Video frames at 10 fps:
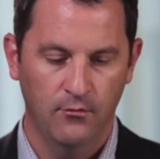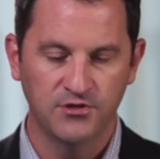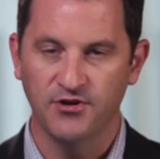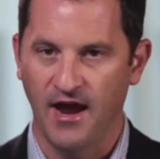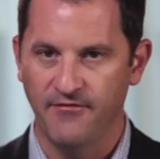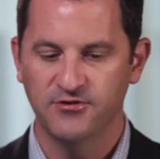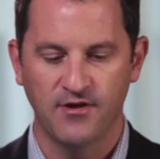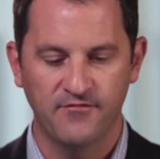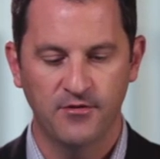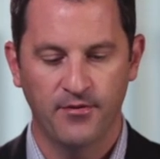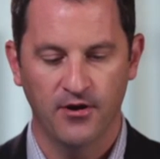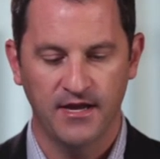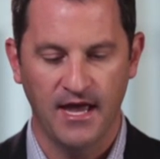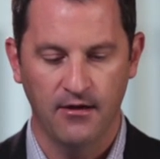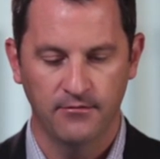What's your average revenue per
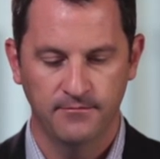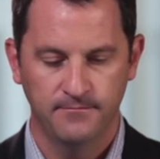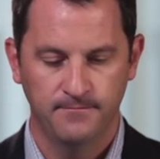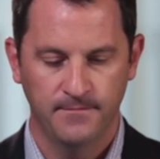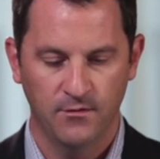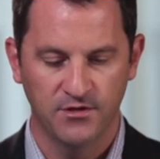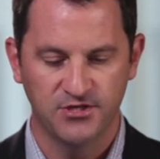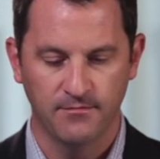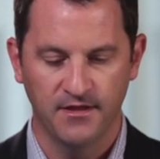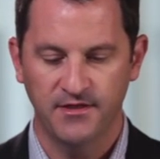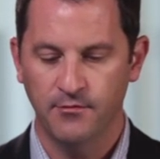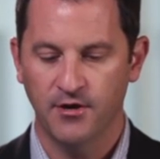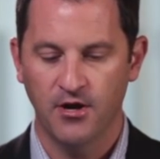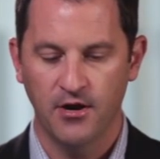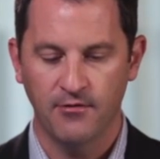account? What's your monthly
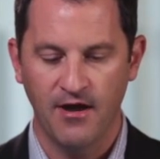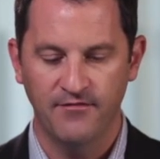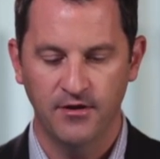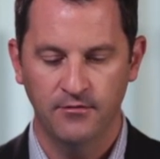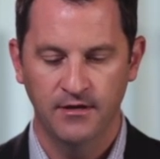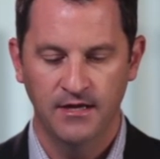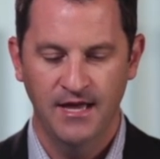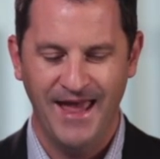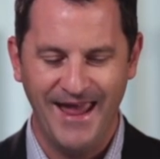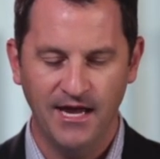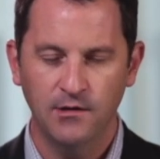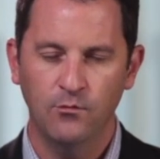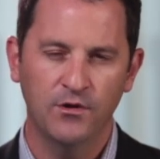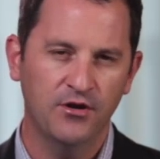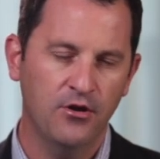recurring revenue?
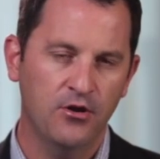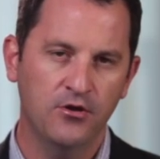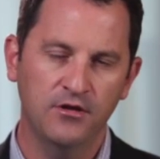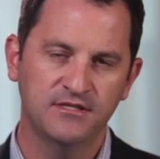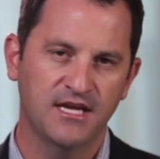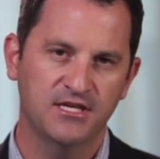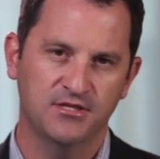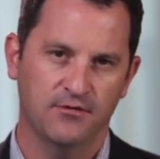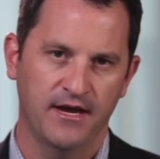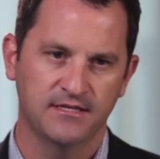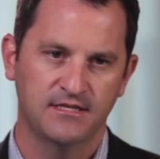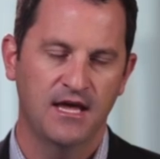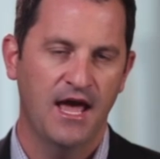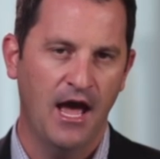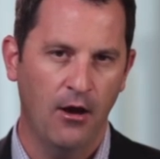And what are your utilization rates?
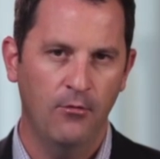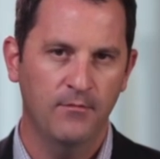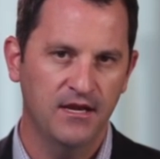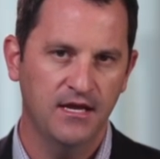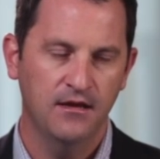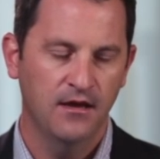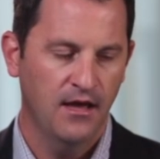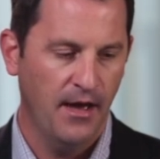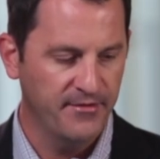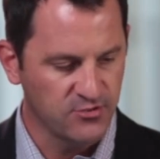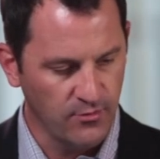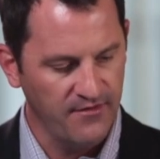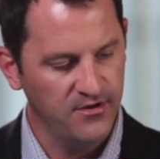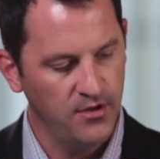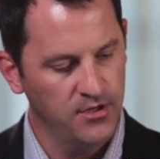How much
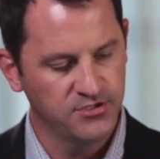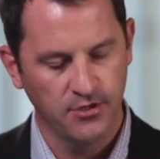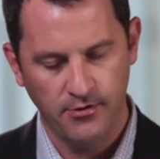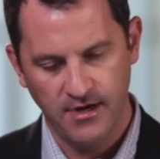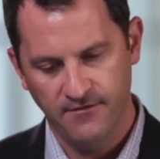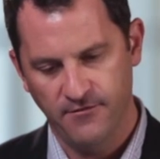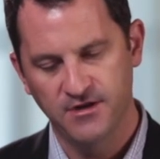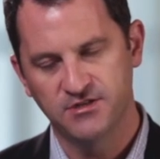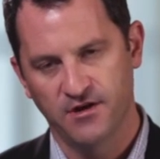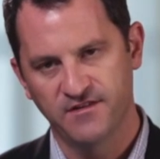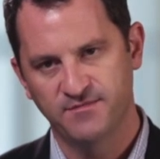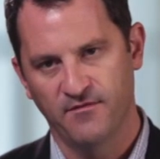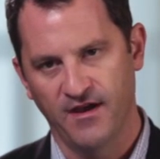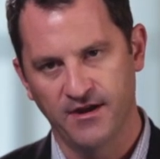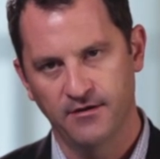revenue are you generating for each service
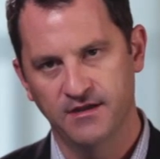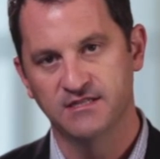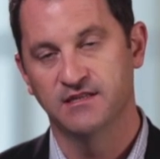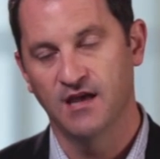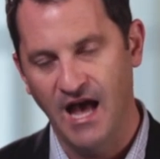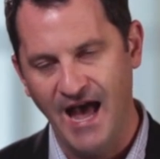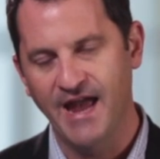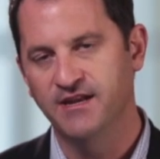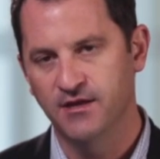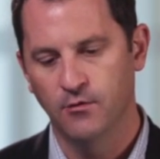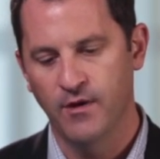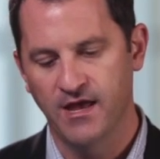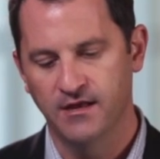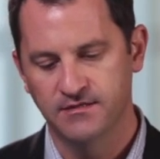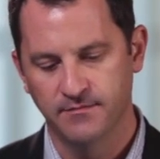provider is the ideal
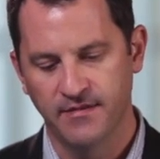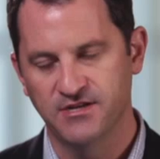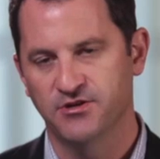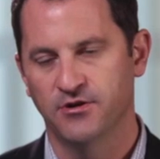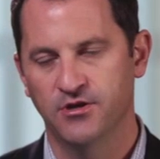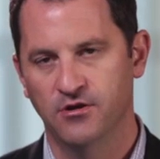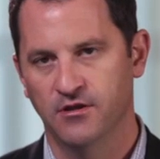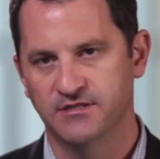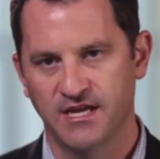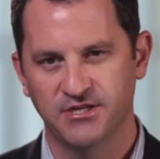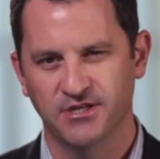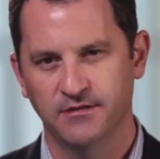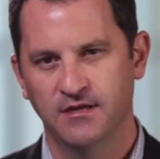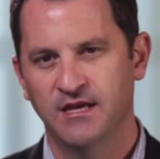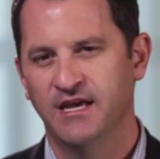way to measure
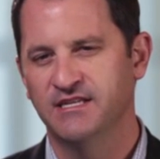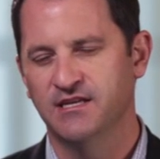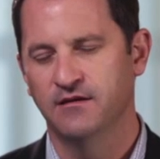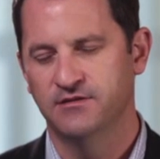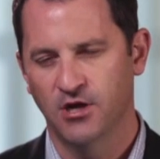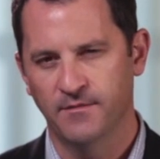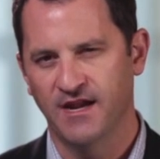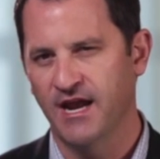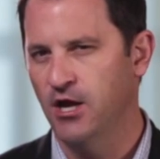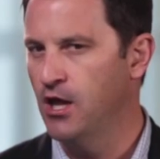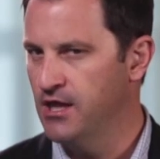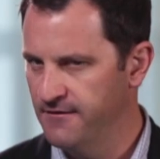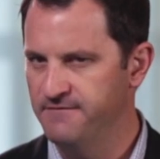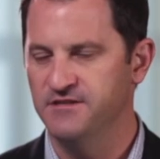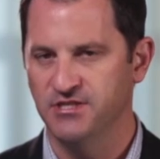utilization. It's a term that I call
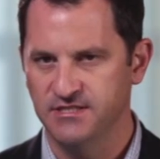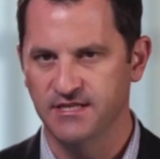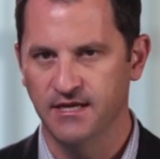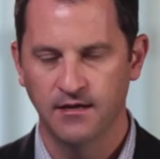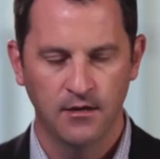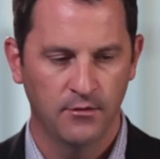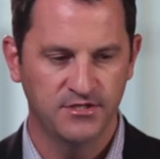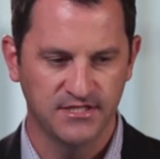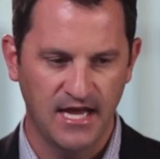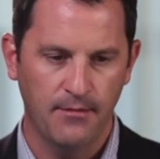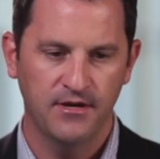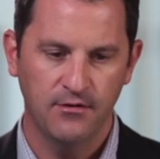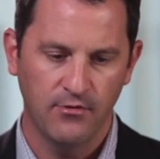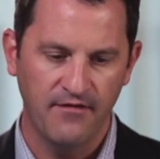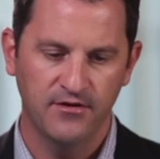efficiency, which is how many
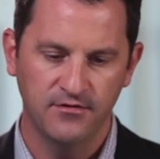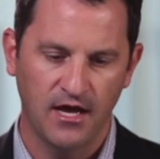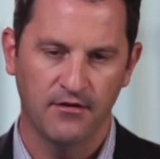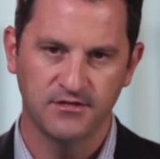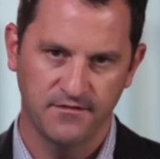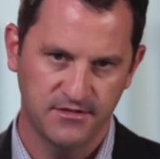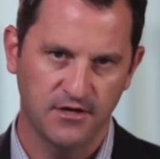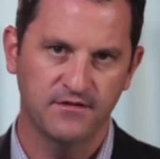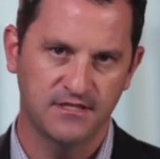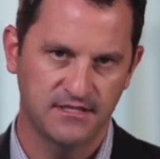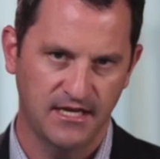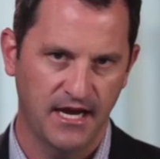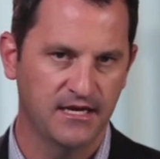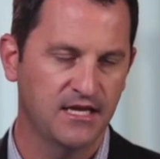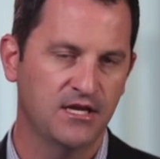revenue dollars on the services
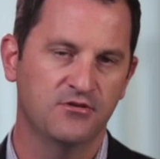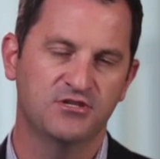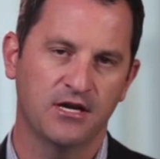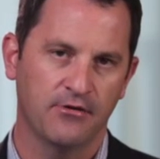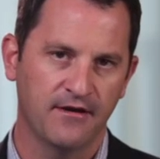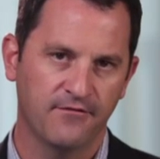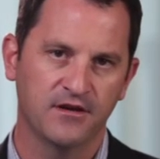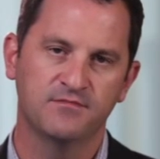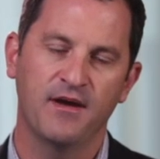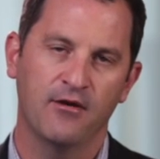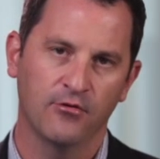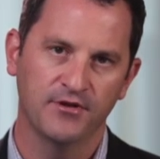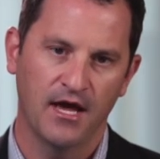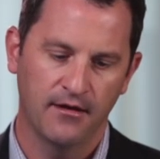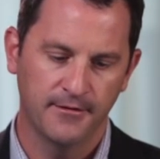side can you generate for each payroll
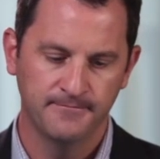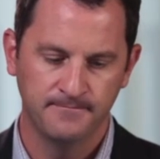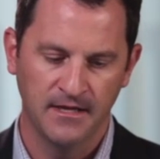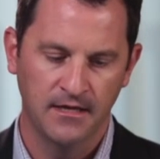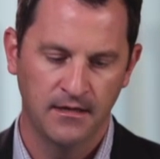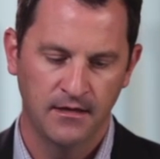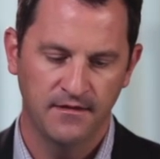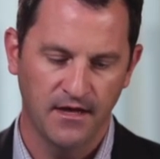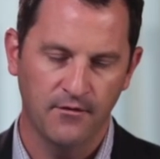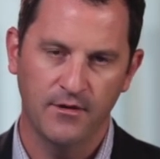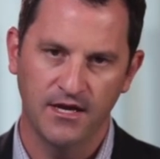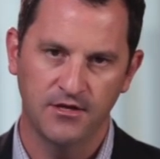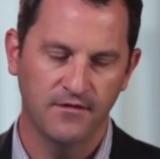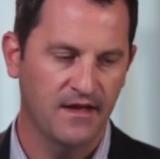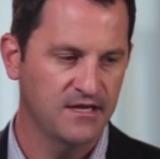dollar. The other way to
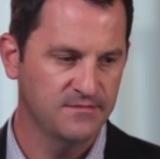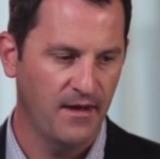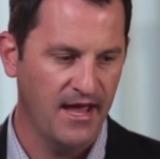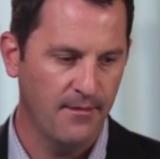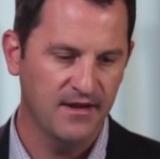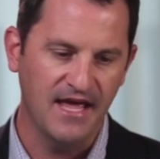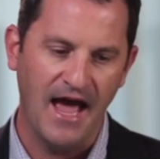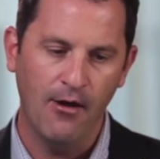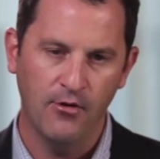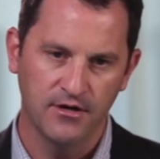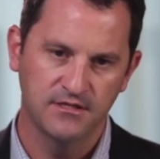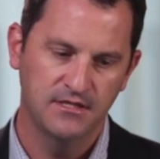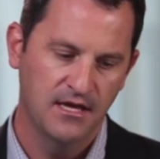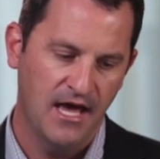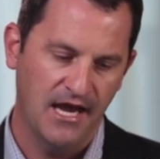do that is by how many
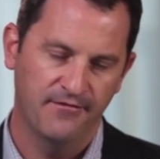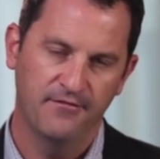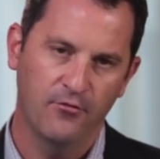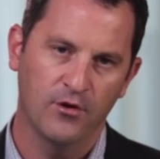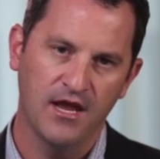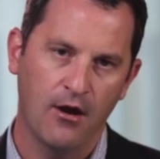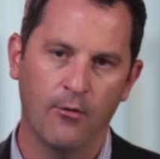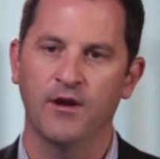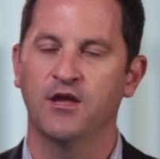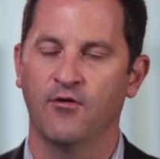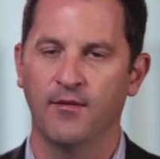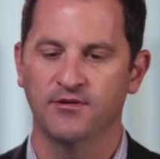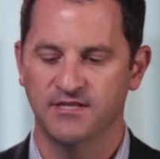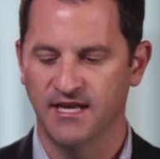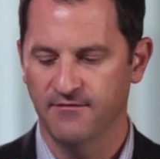hours out of a 40-hour week you're
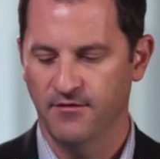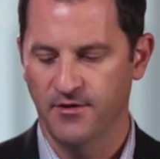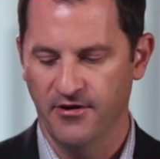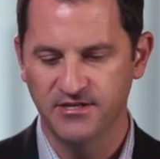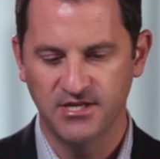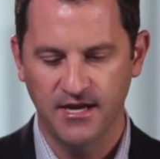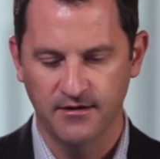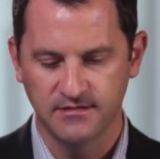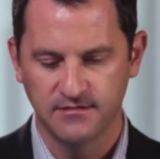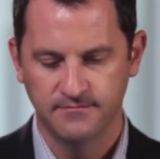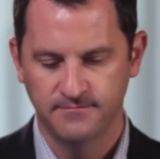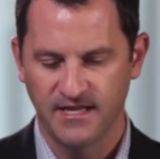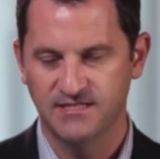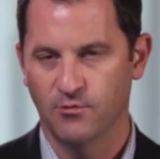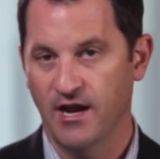able to get from your engineers.
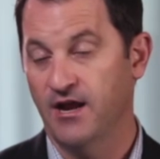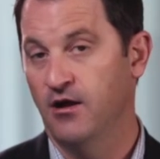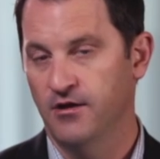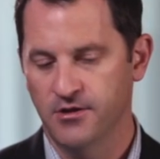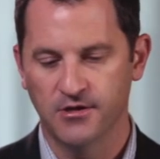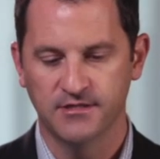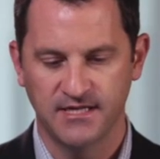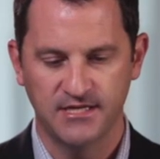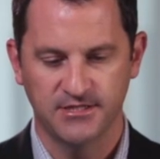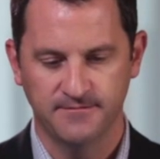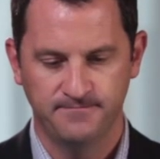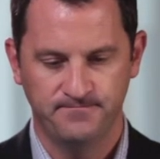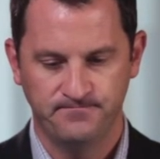That's what I call utilization.